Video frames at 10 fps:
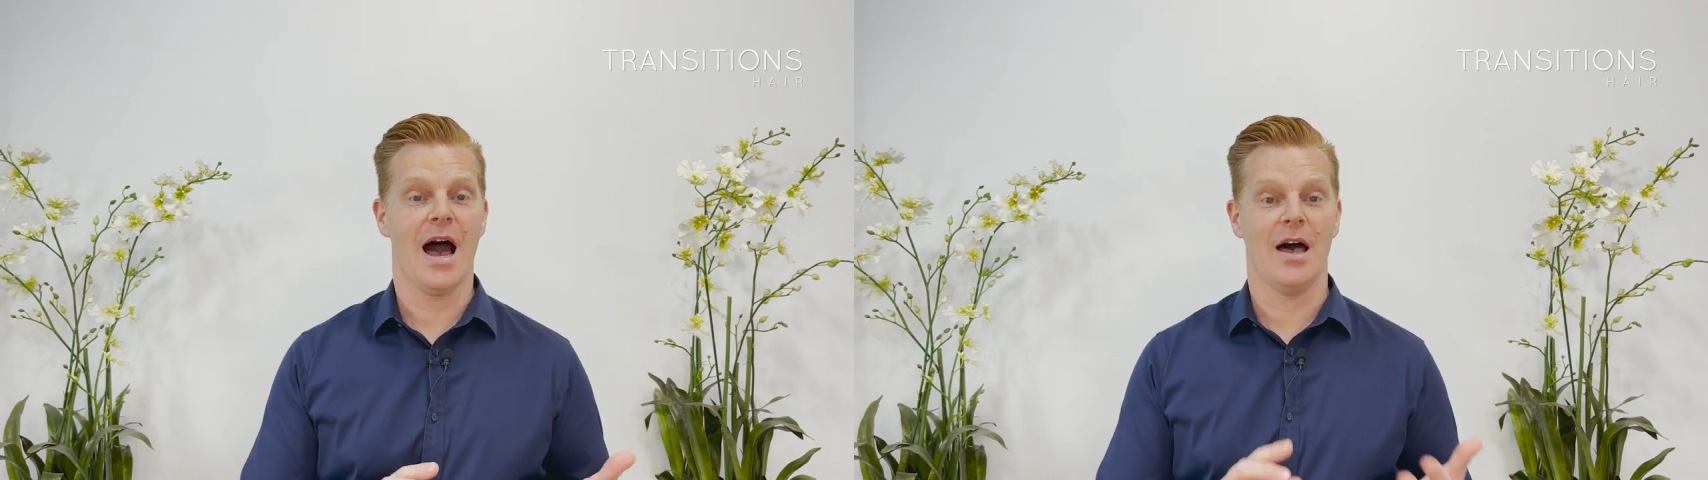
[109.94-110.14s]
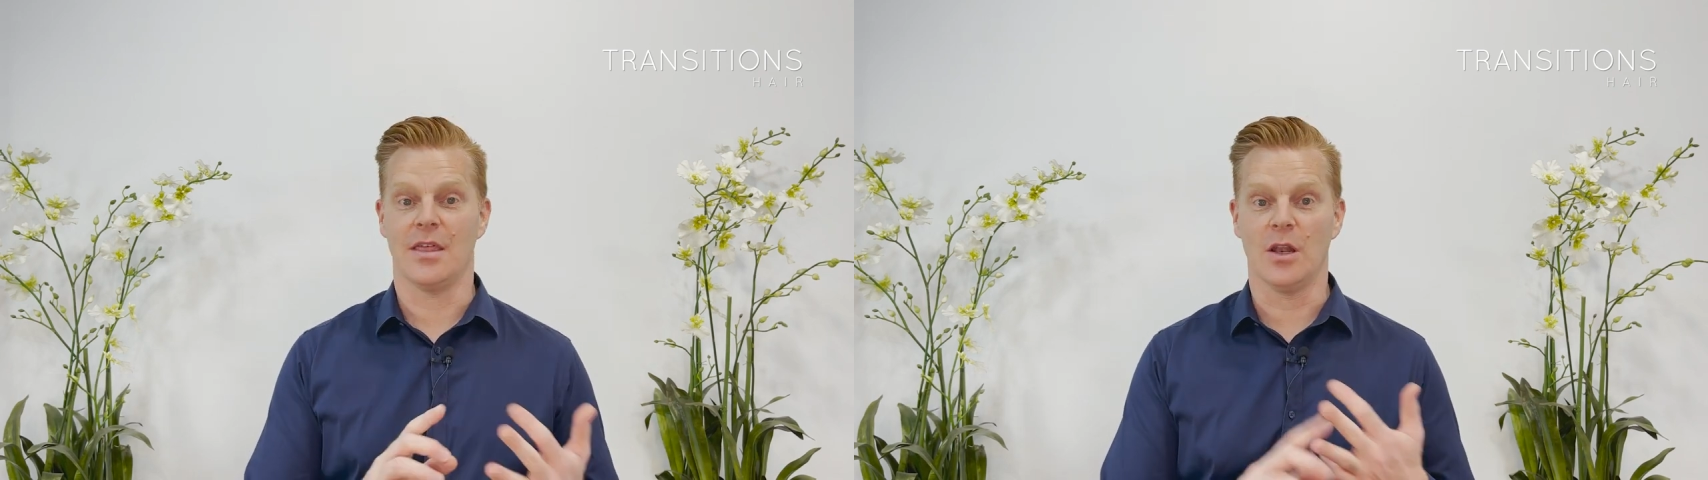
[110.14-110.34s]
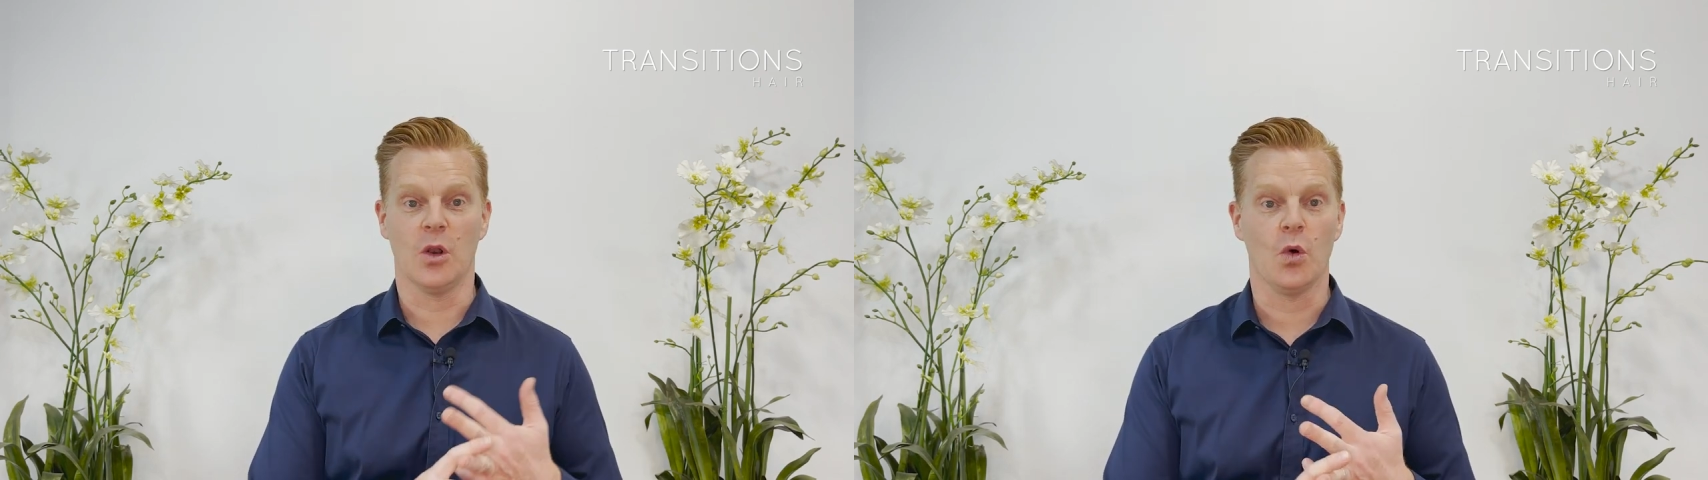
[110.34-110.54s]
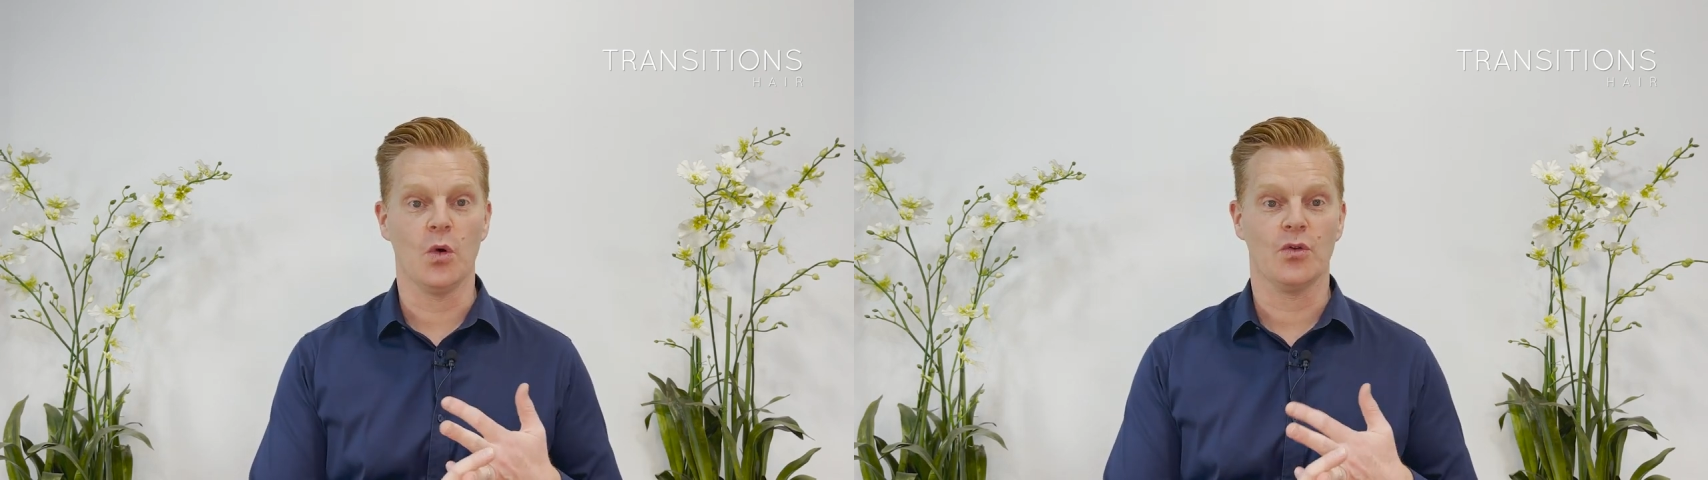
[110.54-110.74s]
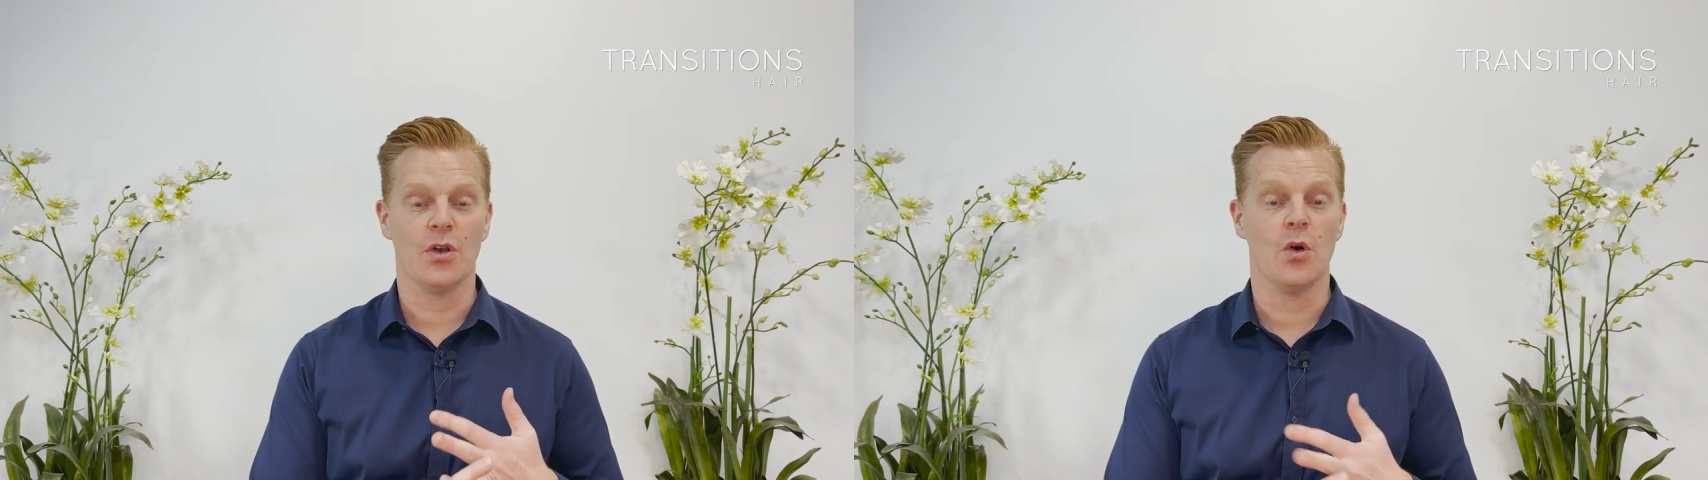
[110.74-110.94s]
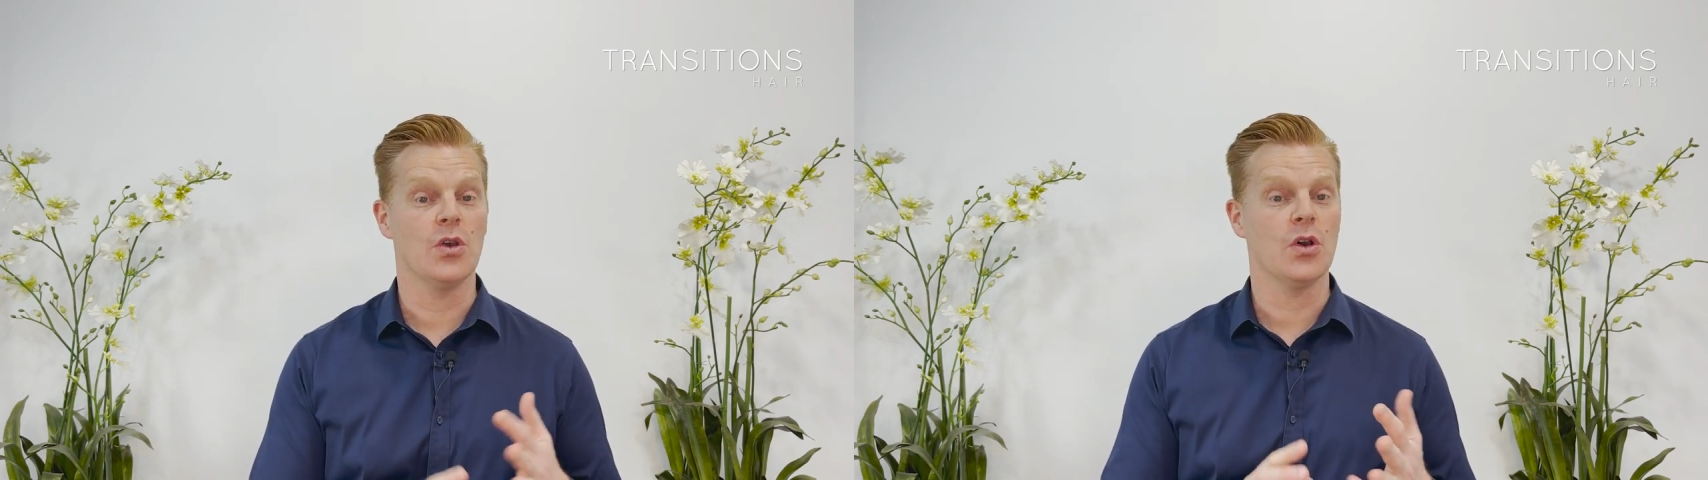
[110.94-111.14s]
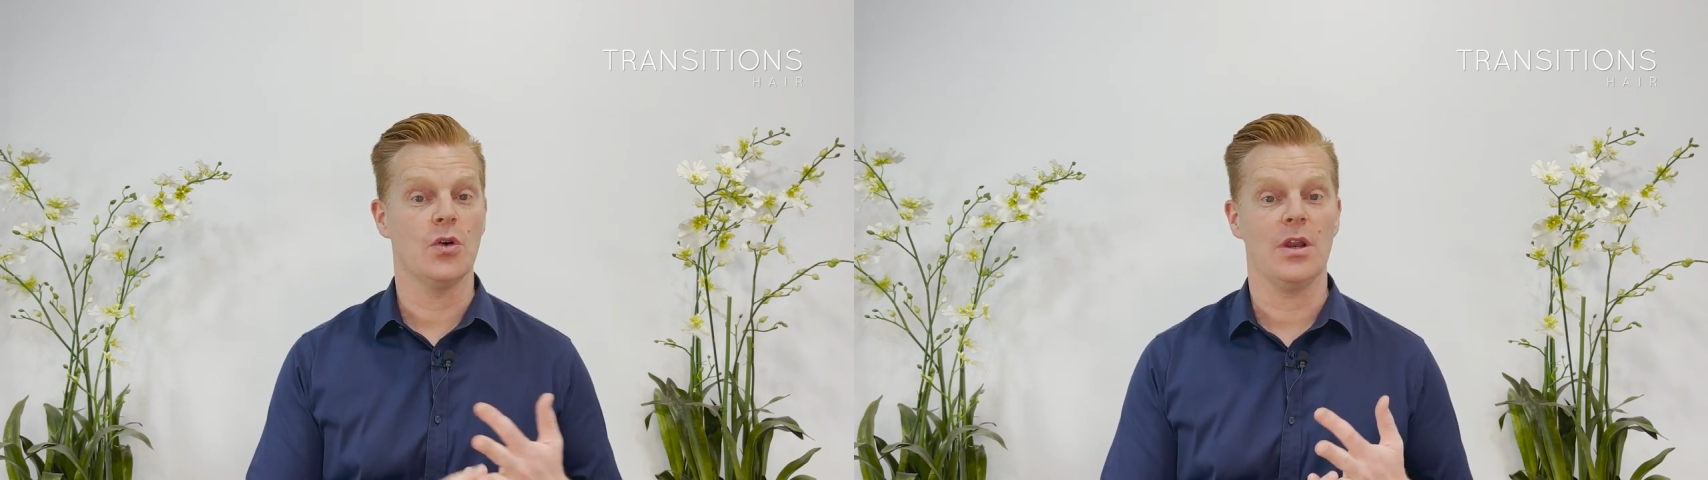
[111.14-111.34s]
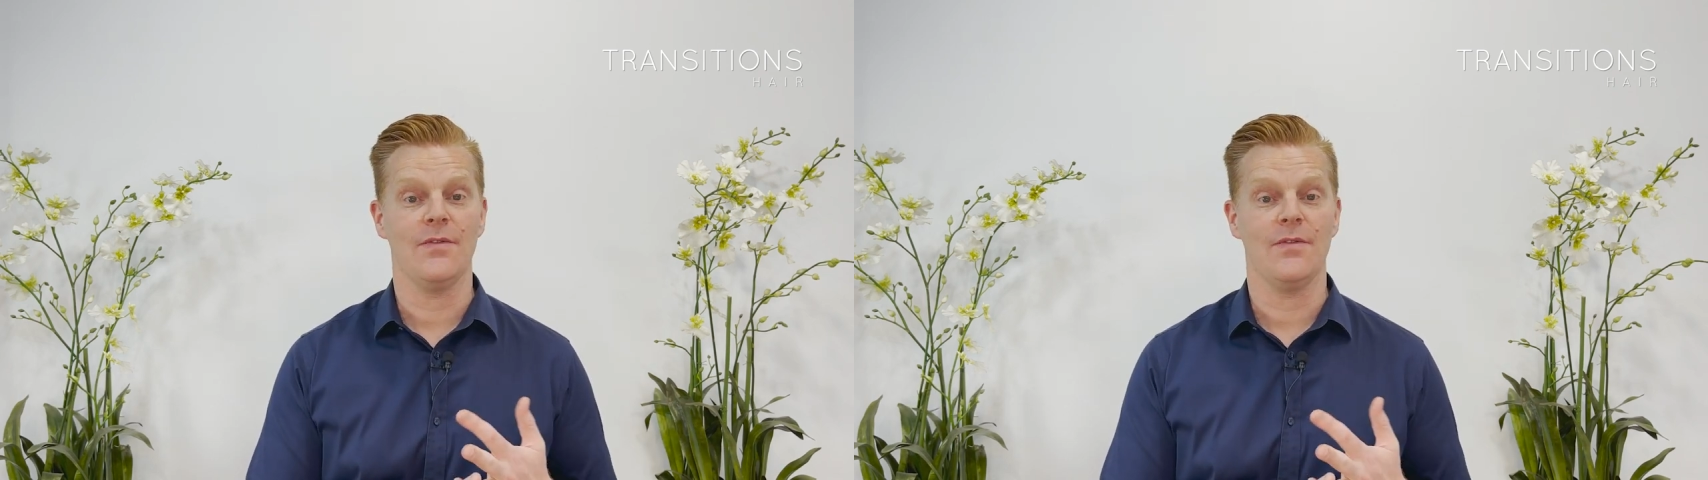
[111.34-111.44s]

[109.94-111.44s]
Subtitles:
The laundry, or you could